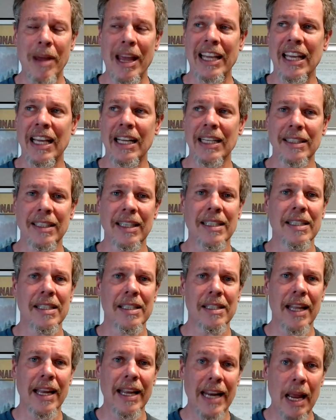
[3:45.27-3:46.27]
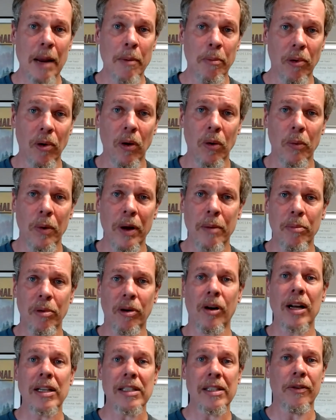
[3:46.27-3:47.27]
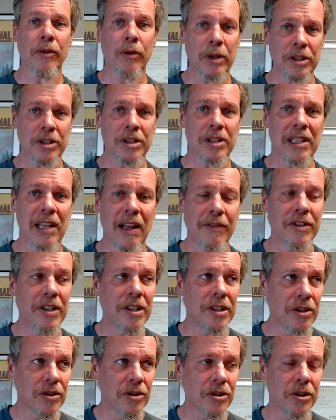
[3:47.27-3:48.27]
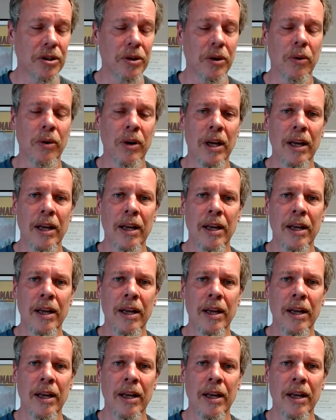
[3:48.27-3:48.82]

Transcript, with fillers: making since late April when Progressive Christians Love Jesus too.